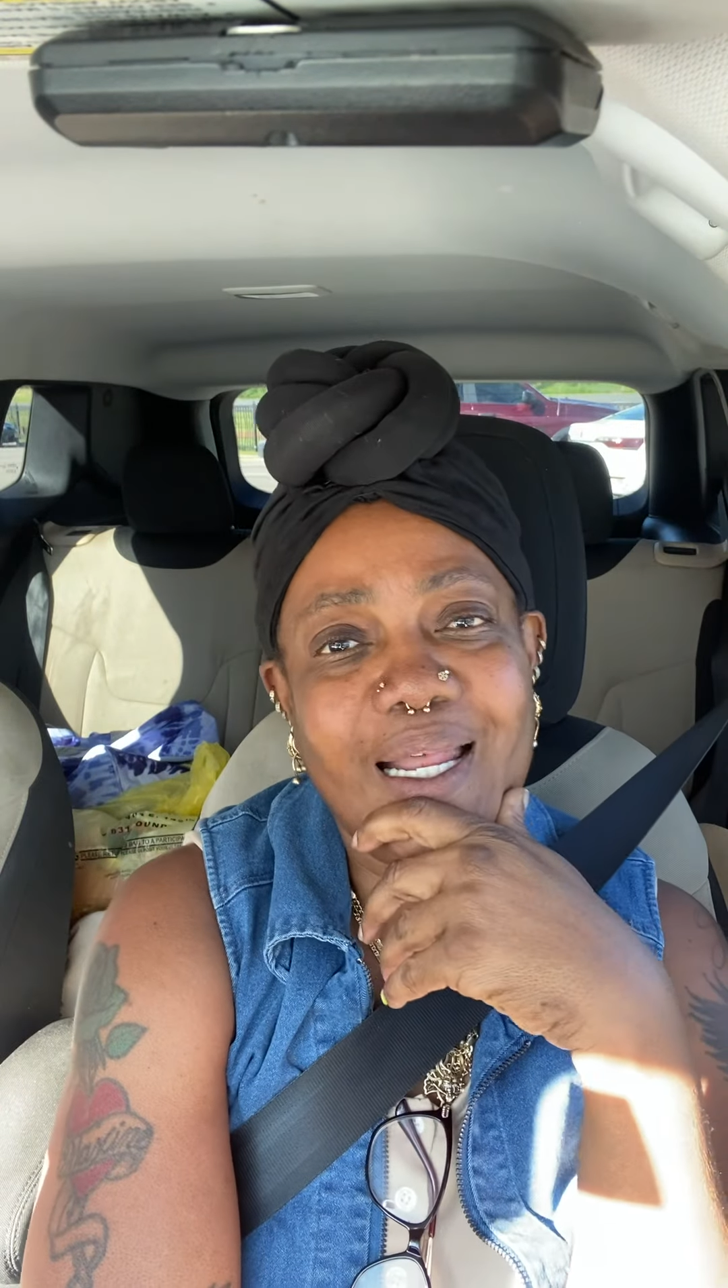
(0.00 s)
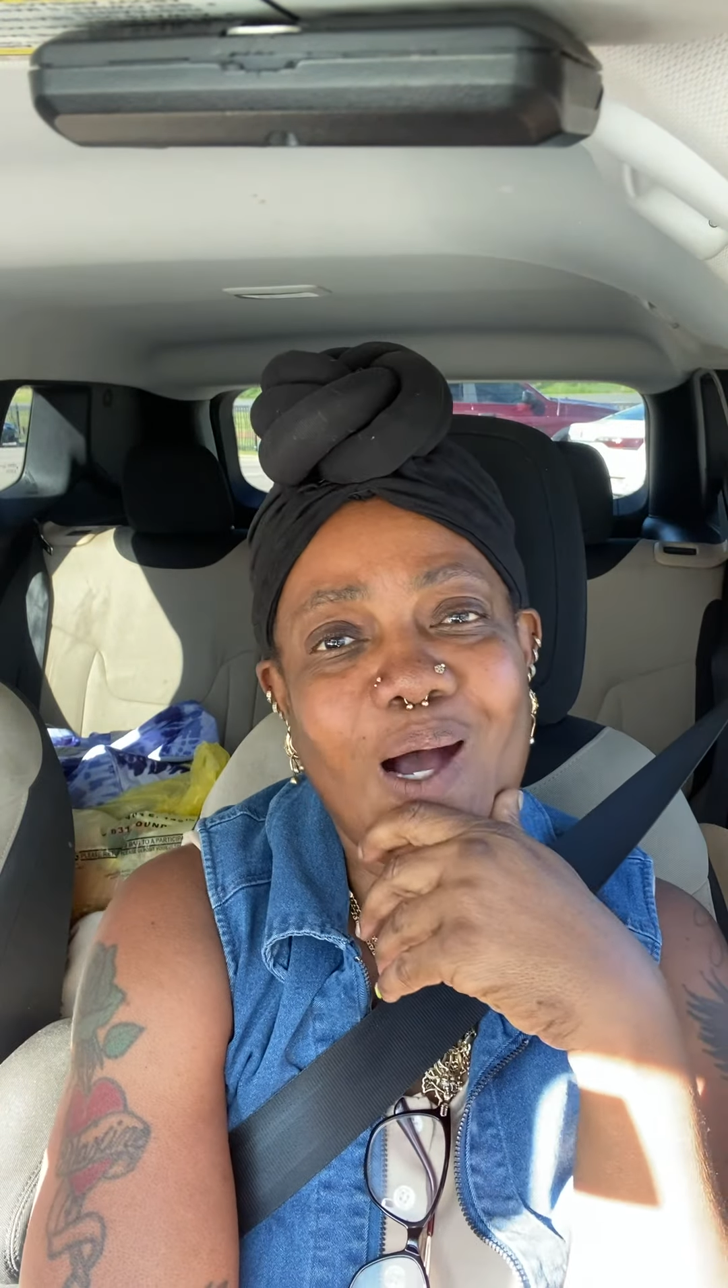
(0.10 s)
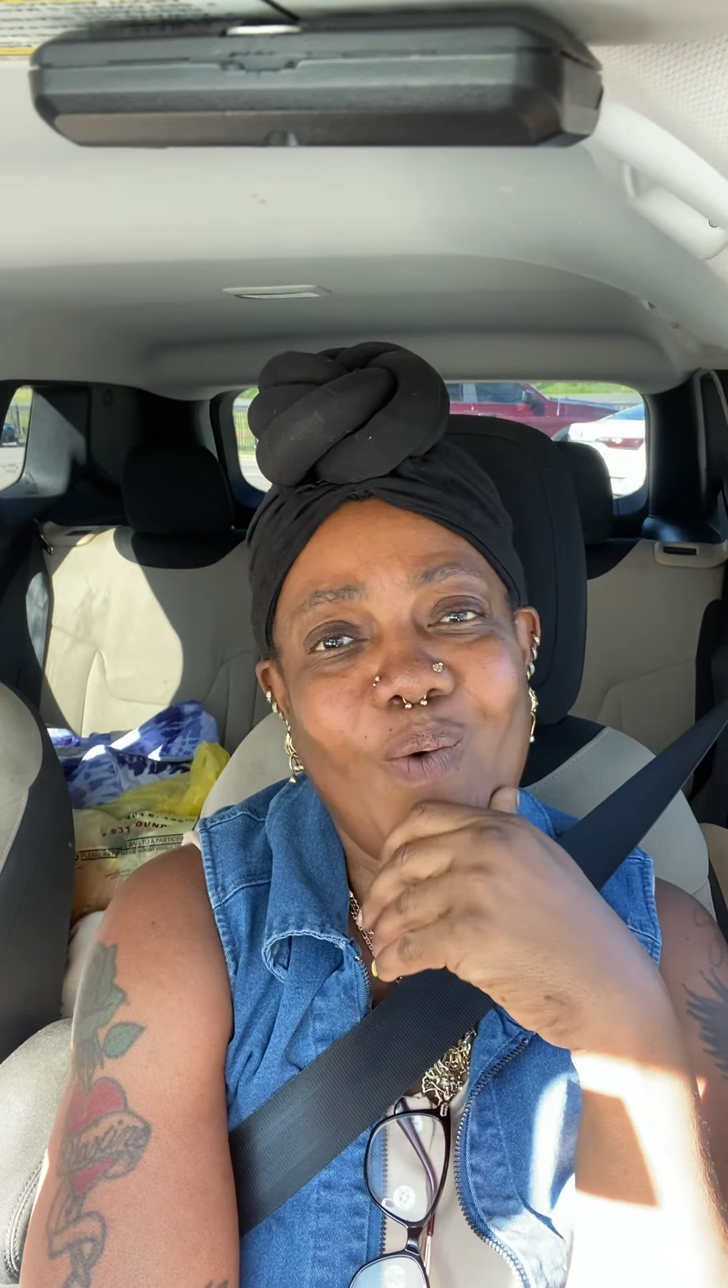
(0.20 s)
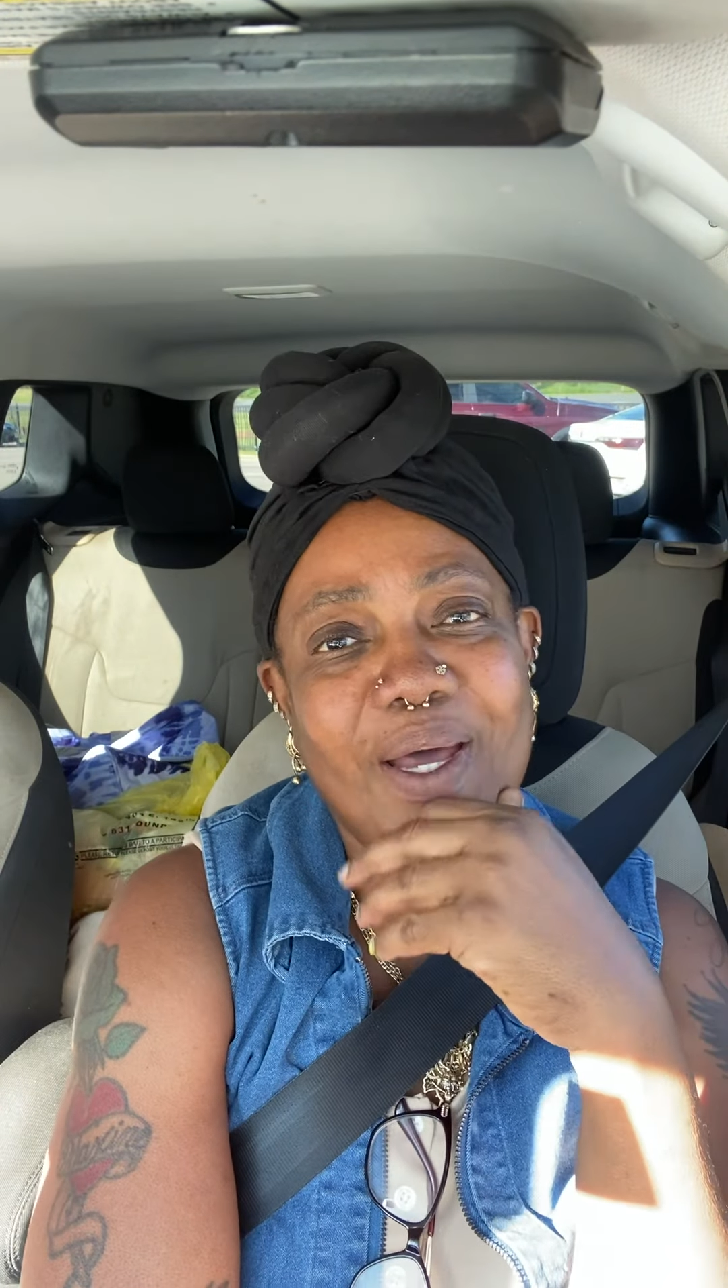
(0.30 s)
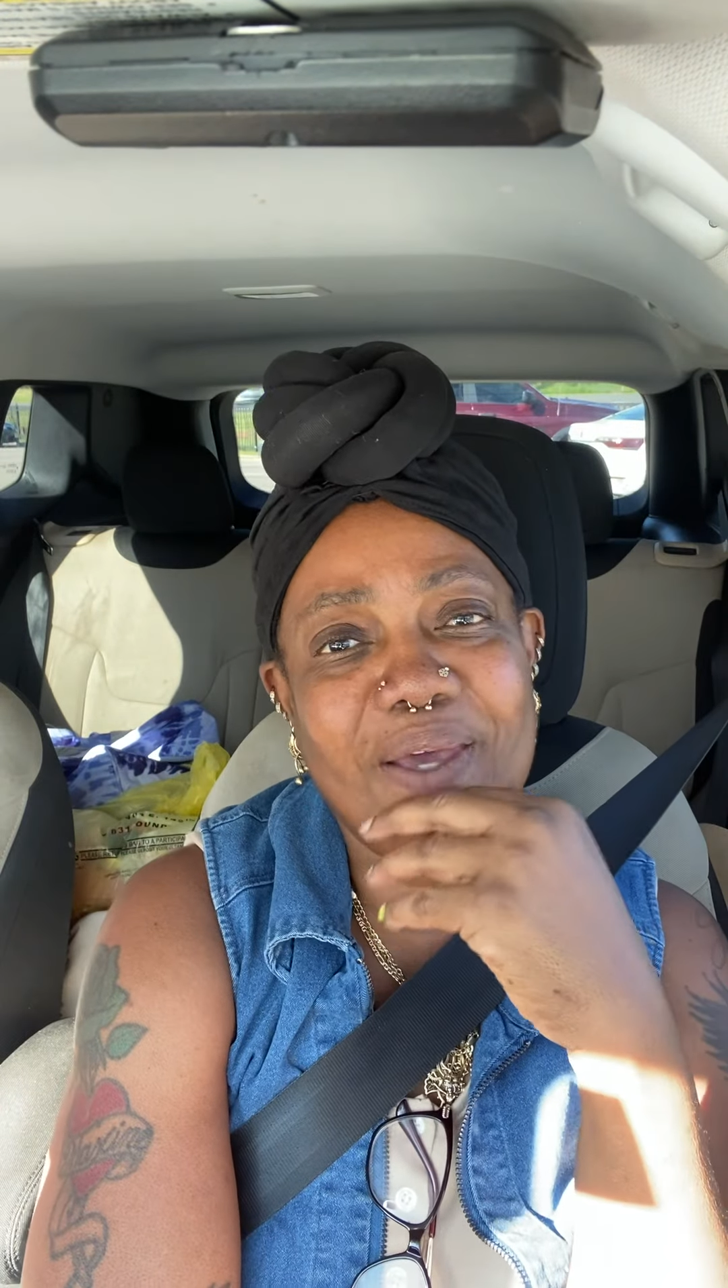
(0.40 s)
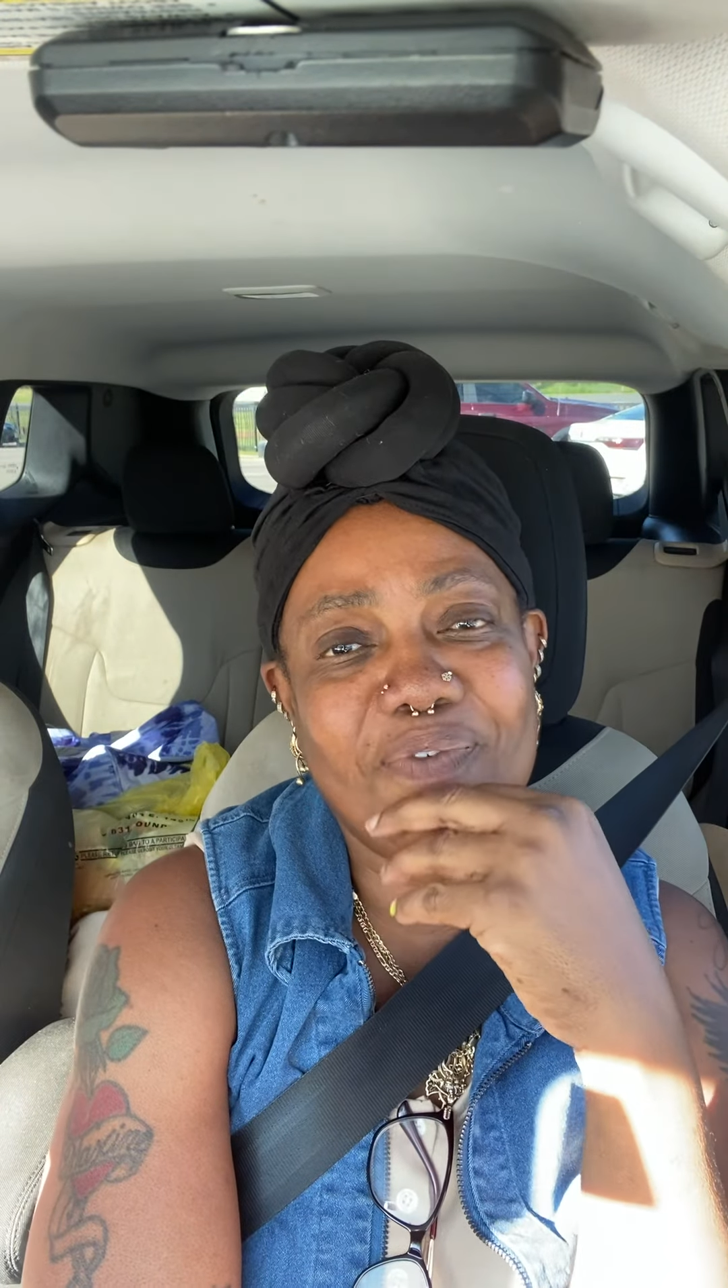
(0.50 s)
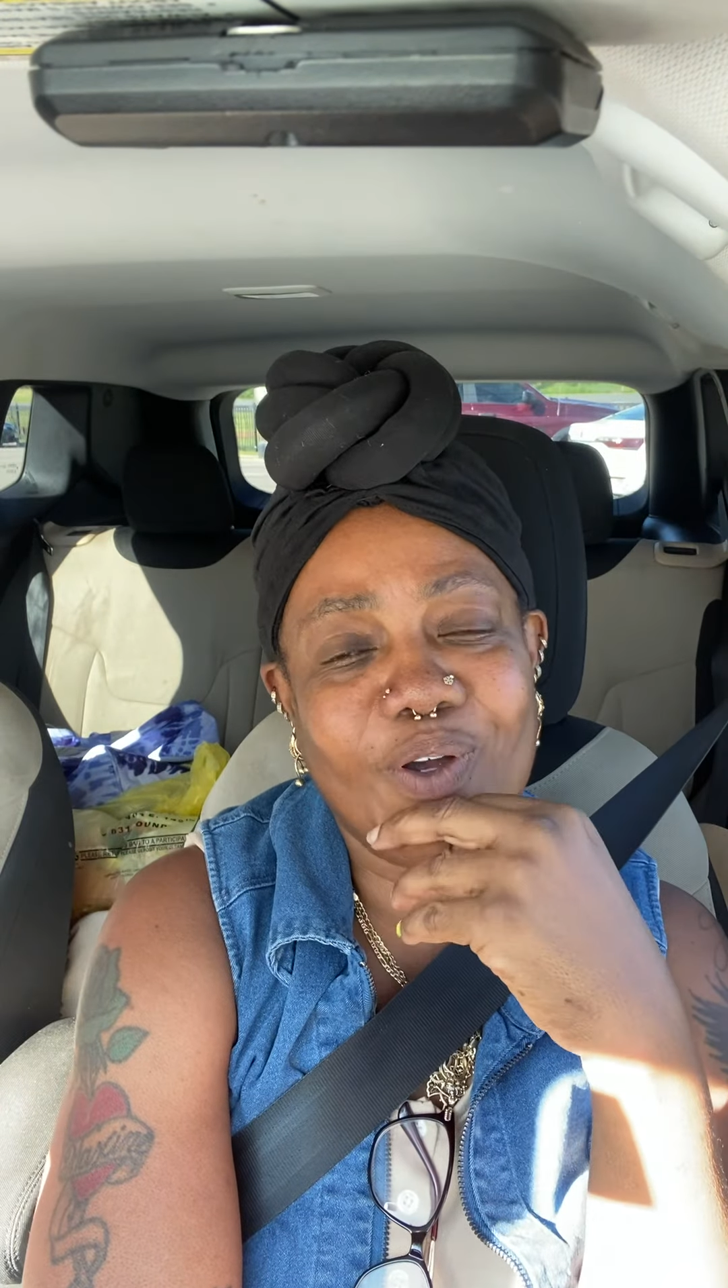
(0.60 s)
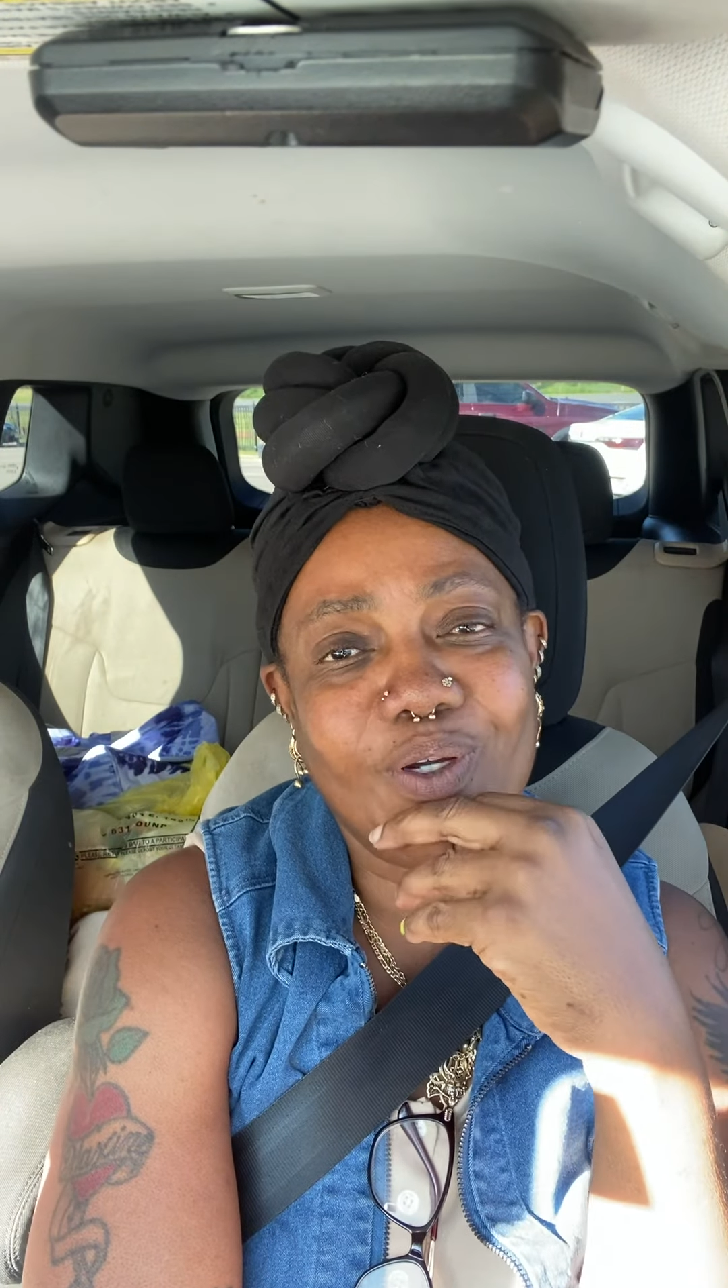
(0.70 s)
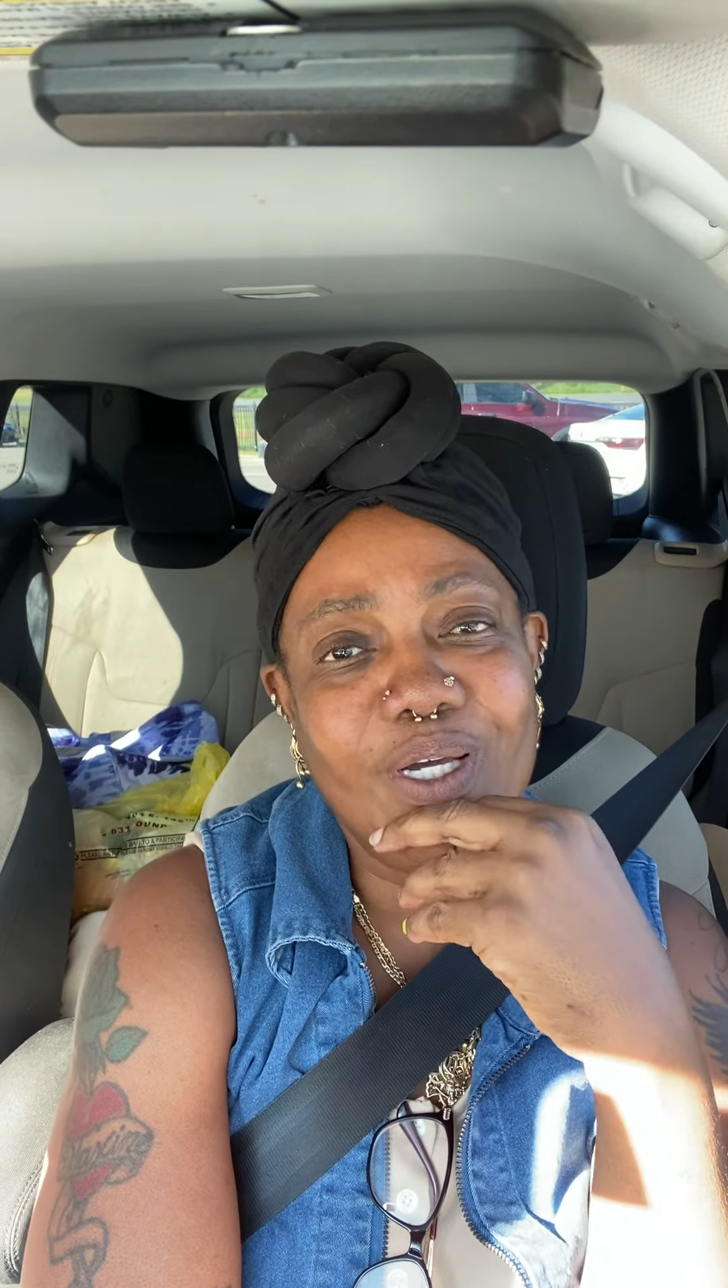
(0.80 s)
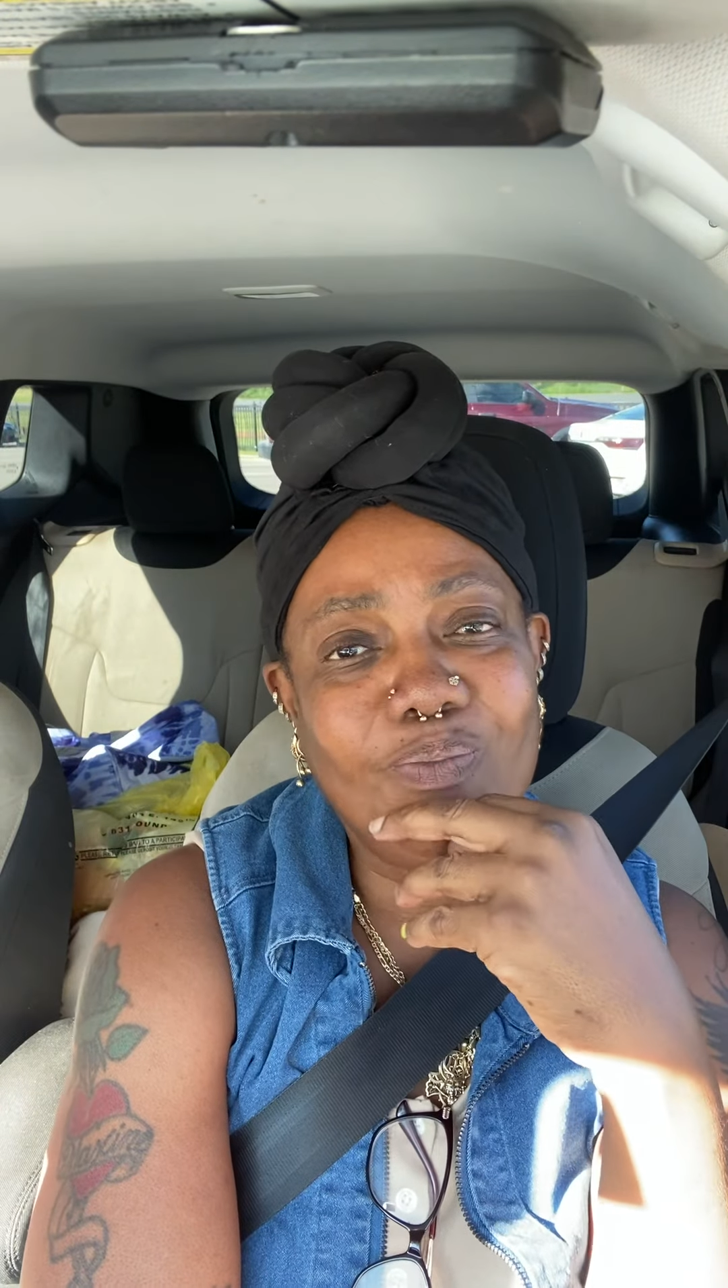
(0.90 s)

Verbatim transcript: and whatever.